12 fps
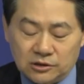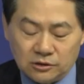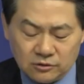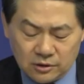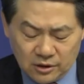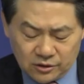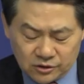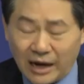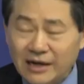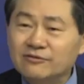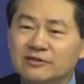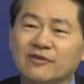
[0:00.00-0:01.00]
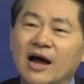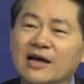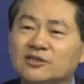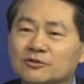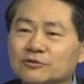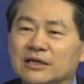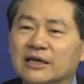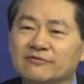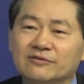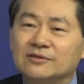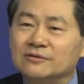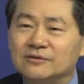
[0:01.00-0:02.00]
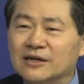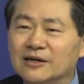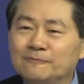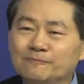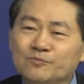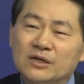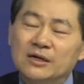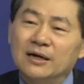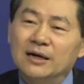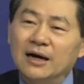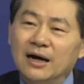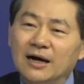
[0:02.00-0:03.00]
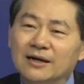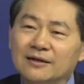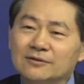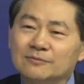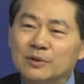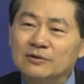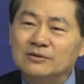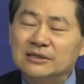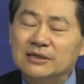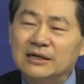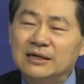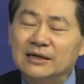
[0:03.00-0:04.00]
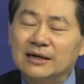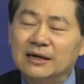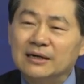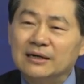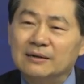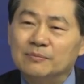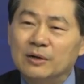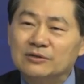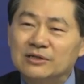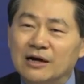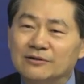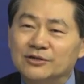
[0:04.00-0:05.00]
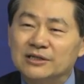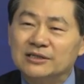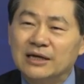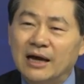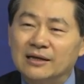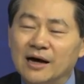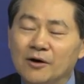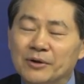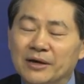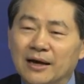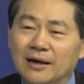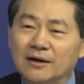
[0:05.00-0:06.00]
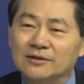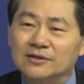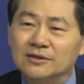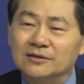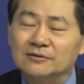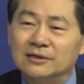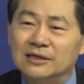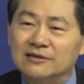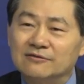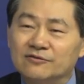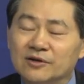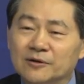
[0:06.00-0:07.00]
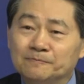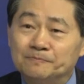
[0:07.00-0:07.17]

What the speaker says: So any advice you would give to both countries and how we can continue to live